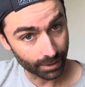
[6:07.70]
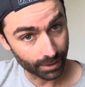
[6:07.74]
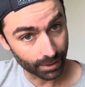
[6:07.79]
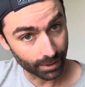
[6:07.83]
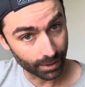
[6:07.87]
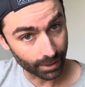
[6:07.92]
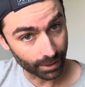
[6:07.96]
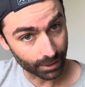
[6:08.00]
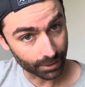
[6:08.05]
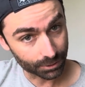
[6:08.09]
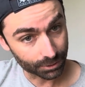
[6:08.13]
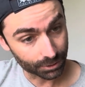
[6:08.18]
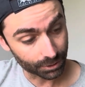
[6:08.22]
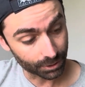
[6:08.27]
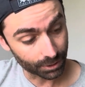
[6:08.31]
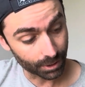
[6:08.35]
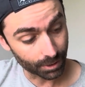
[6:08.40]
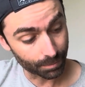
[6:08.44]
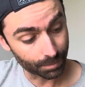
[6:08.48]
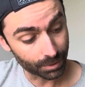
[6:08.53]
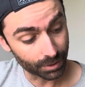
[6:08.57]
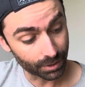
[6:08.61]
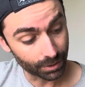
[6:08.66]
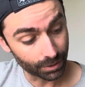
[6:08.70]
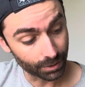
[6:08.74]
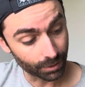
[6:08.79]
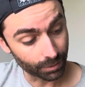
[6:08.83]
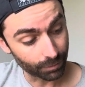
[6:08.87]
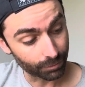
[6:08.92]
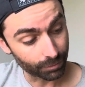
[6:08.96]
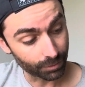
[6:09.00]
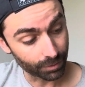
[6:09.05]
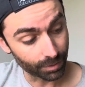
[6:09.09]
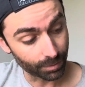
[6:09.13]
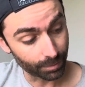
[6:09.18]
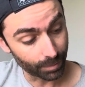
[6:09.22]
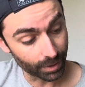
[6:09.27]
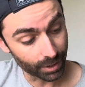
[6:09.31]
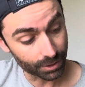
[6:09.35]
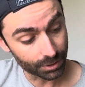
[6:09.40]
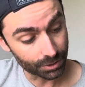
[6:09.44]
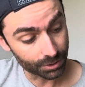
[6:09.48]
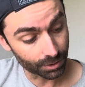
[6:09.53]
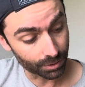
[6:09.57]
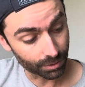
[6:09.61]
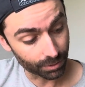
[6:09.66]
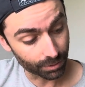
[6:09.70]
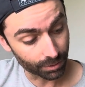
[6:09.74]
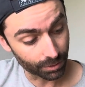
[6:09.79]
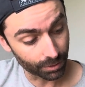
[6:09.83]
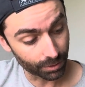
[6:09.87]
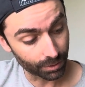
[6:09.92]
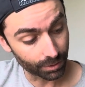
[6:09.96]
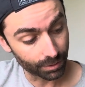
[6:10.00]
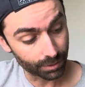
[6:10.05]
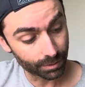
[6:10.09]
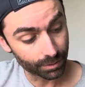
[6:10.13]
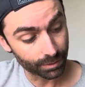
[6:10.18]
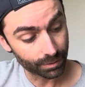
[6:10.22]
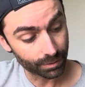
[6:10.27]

actually up here for the major third.